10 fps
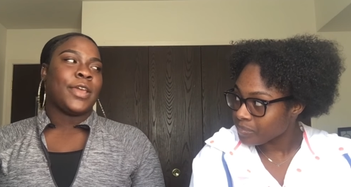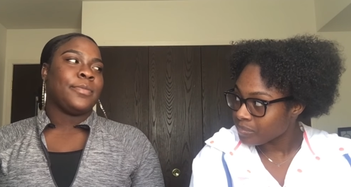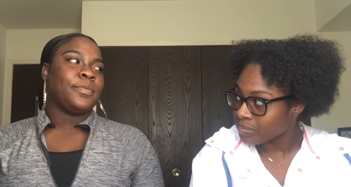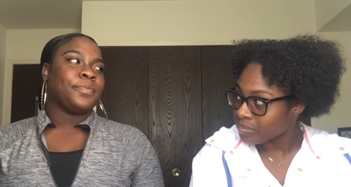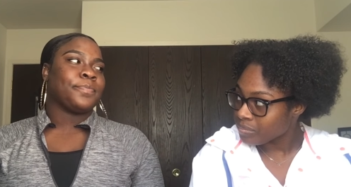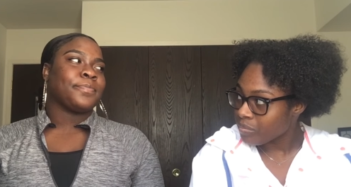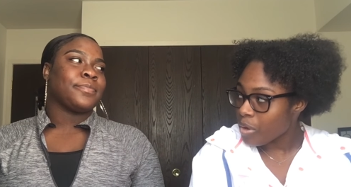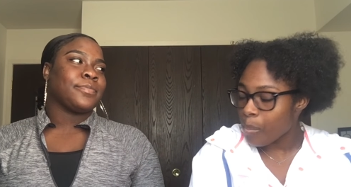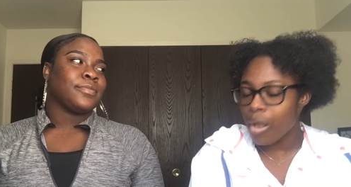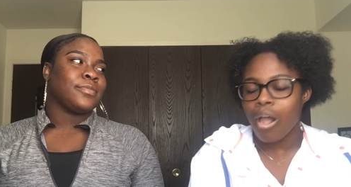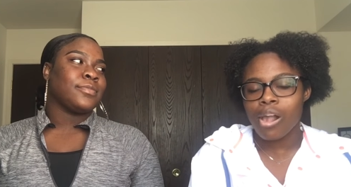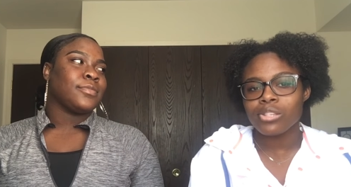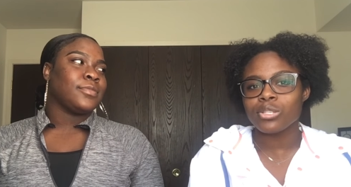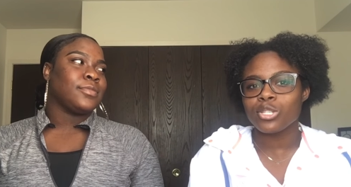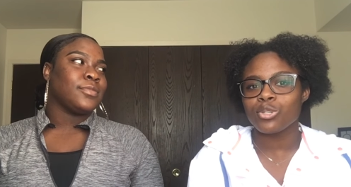Speaker 1: right. But
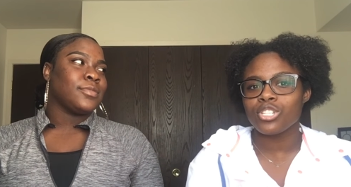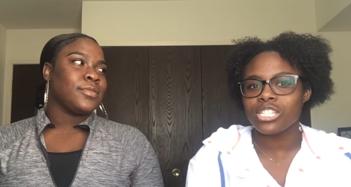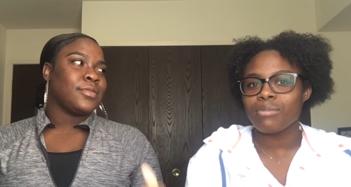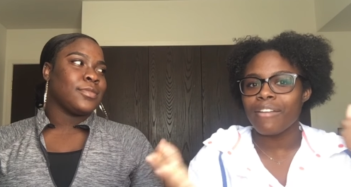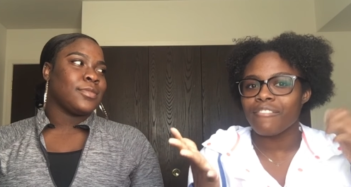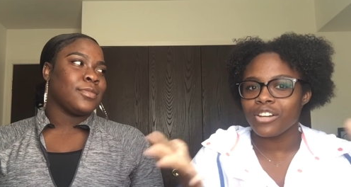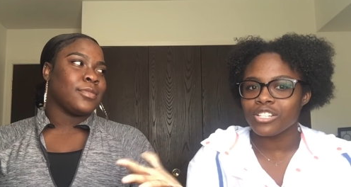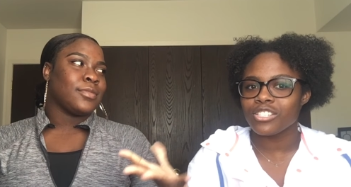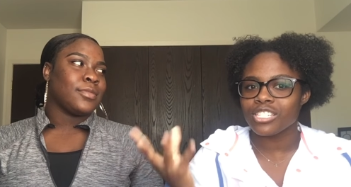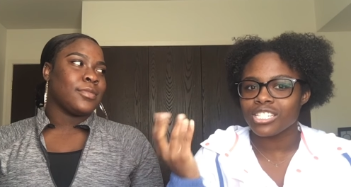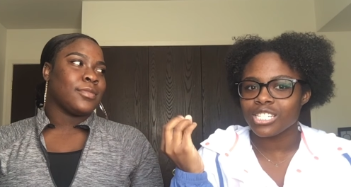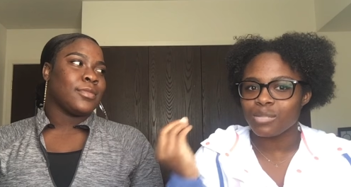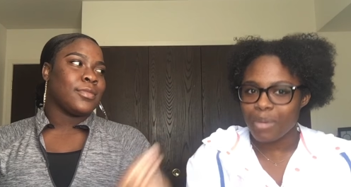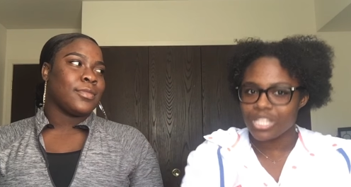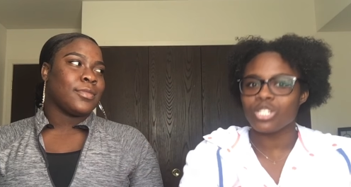also too, she's my first
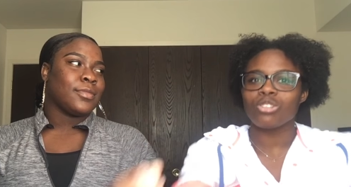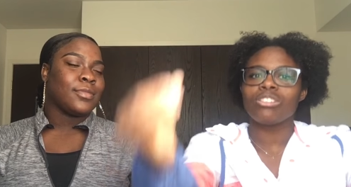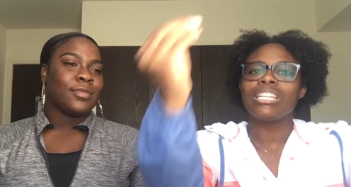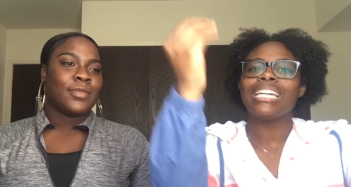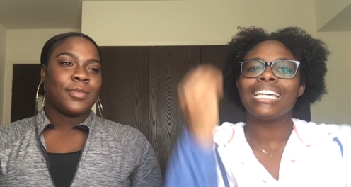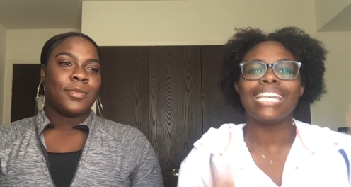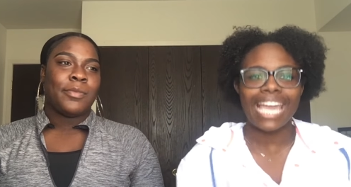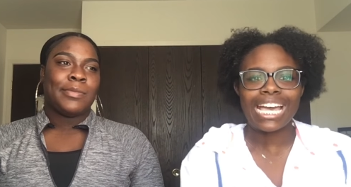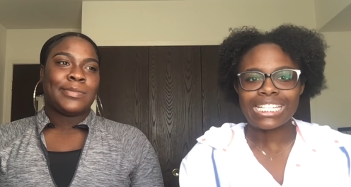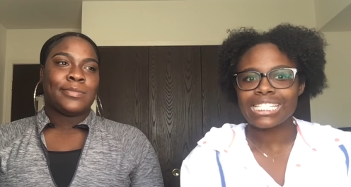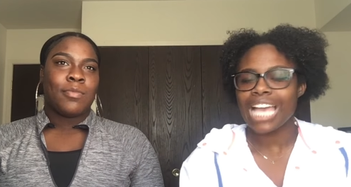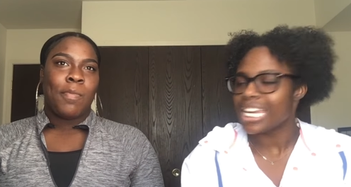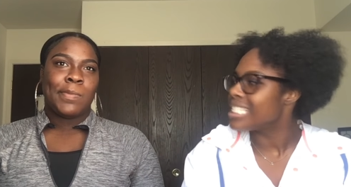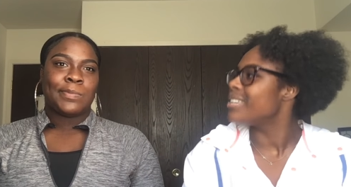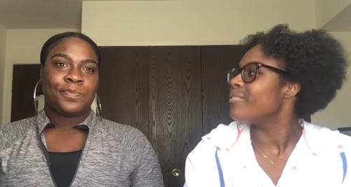special guest.
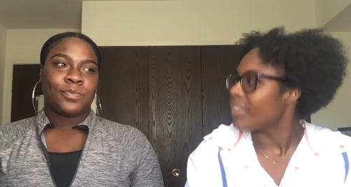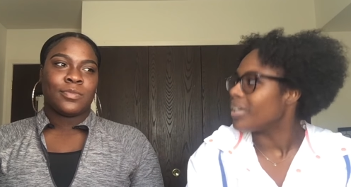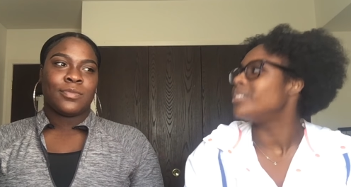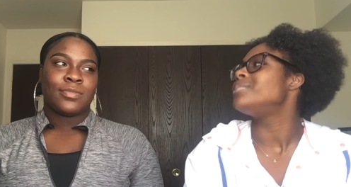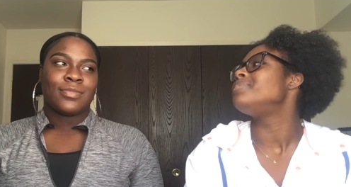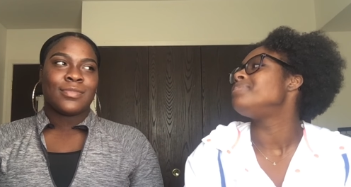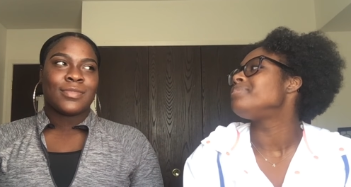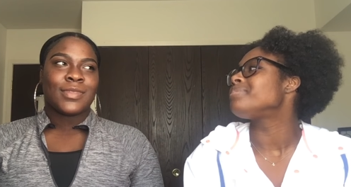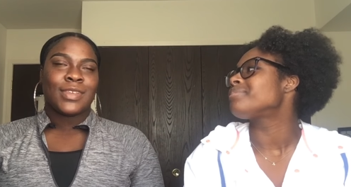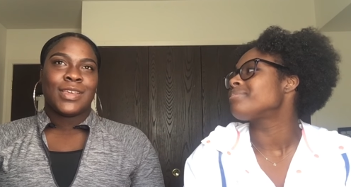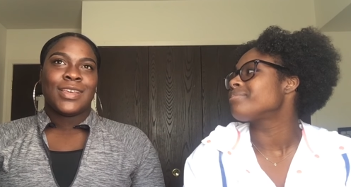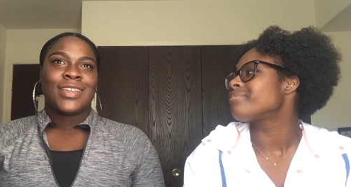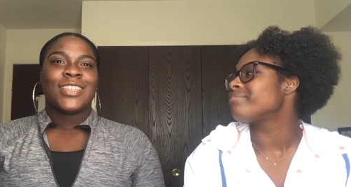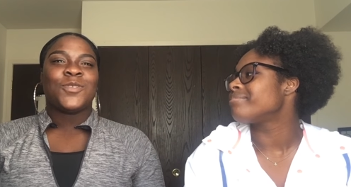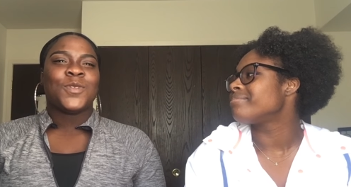How does it feel?
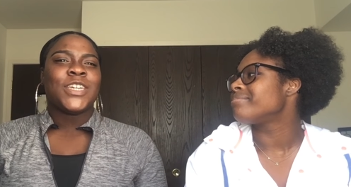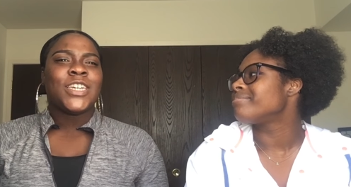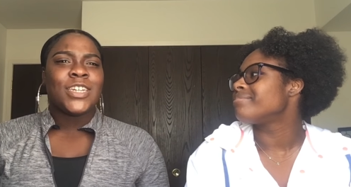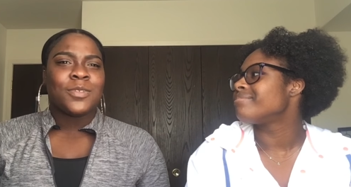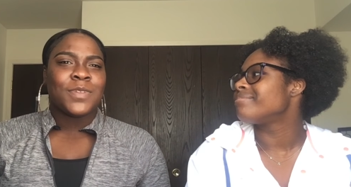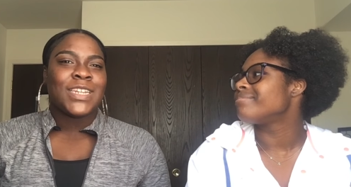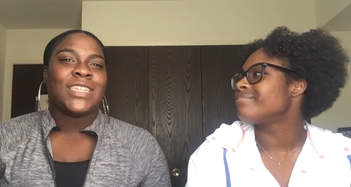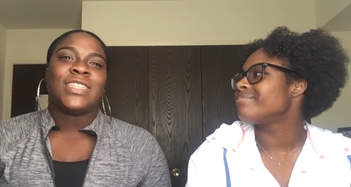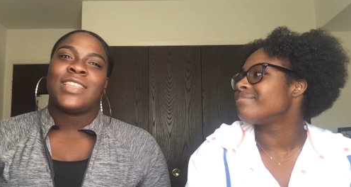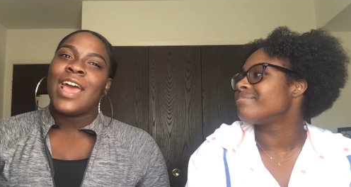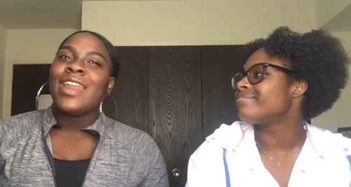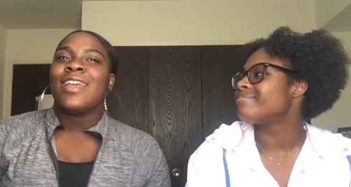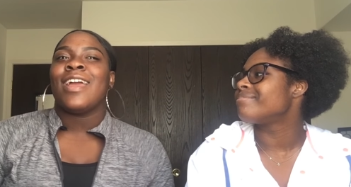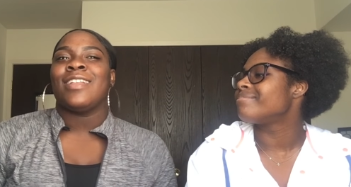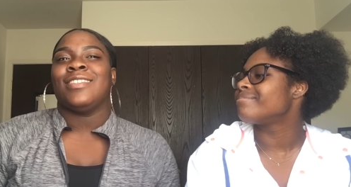
Speaker 2: It's weird but
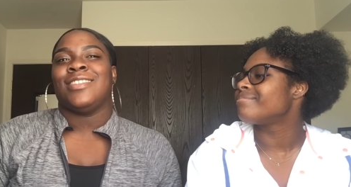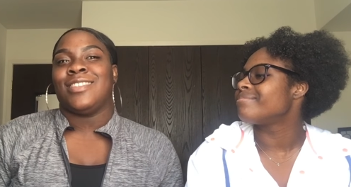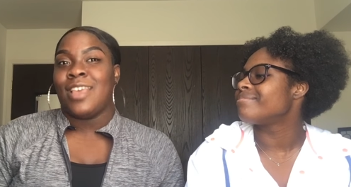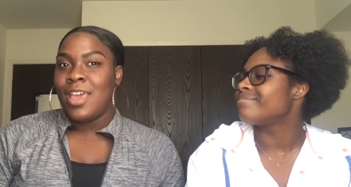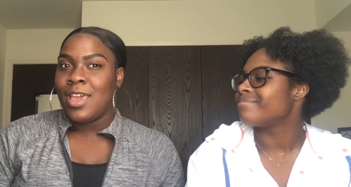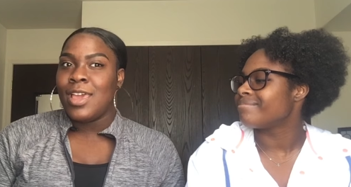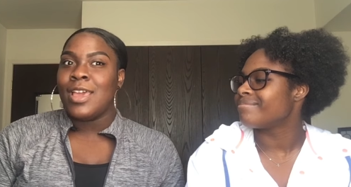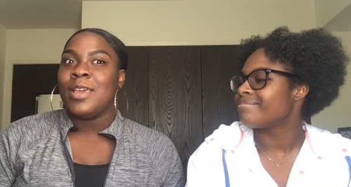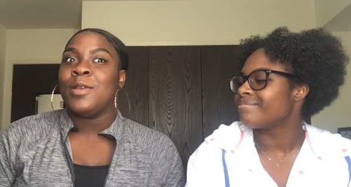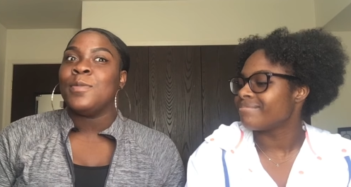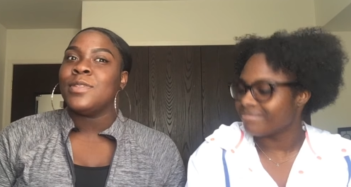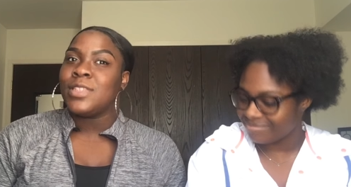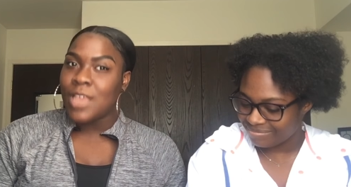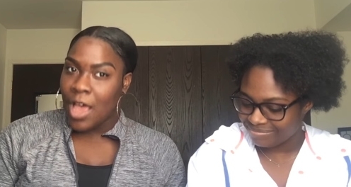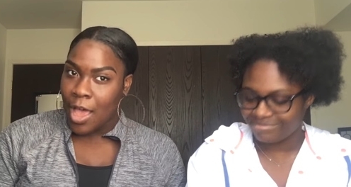exciting at the same
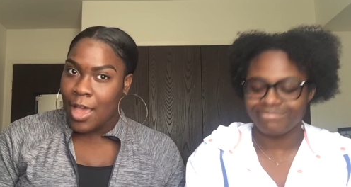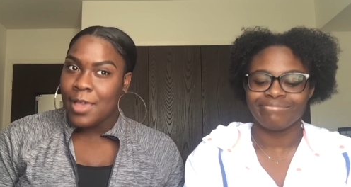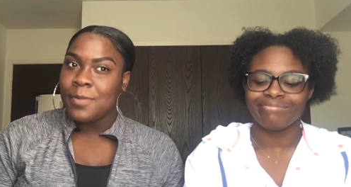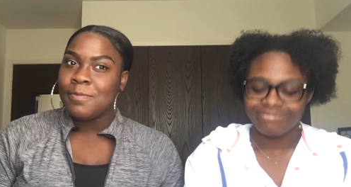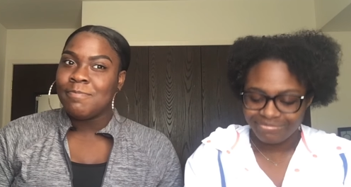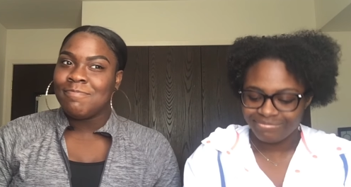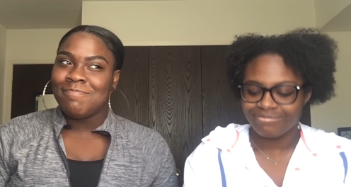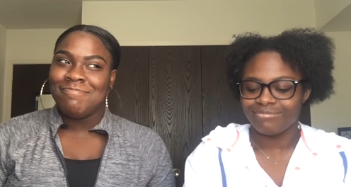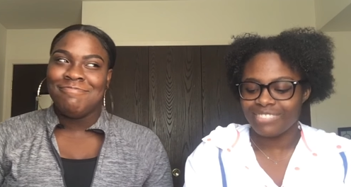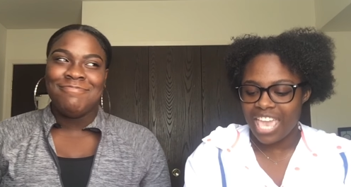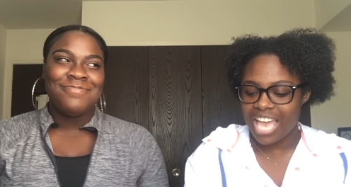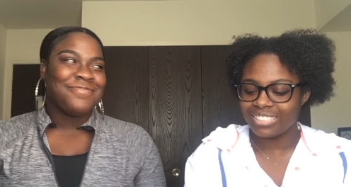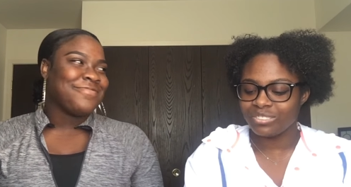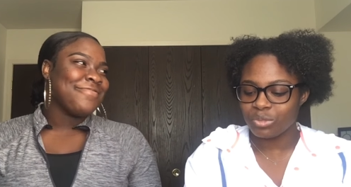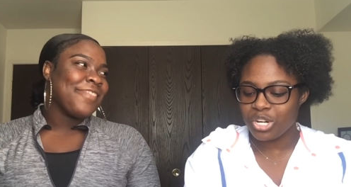
Speaker 1: time.
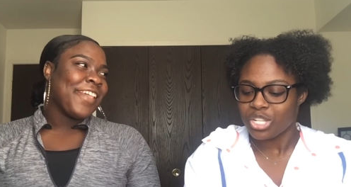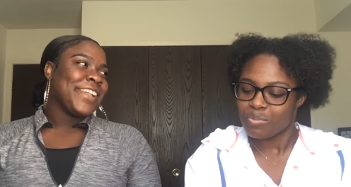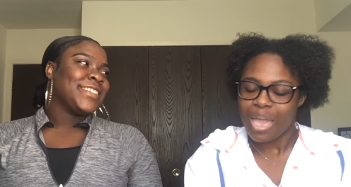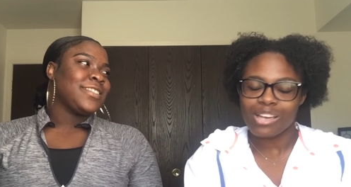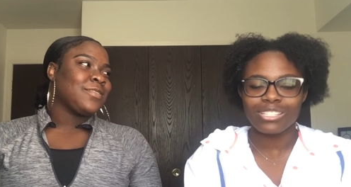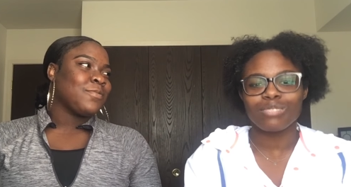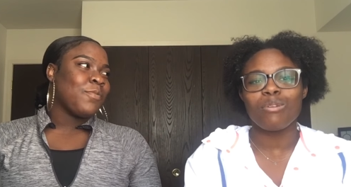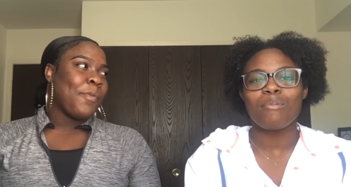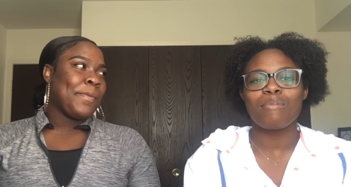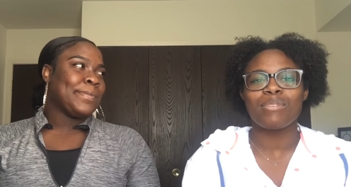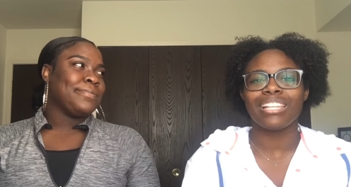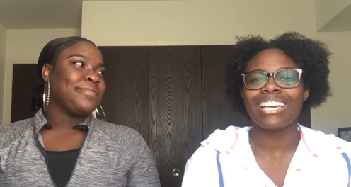yeah, we're gonna look back on this moment and be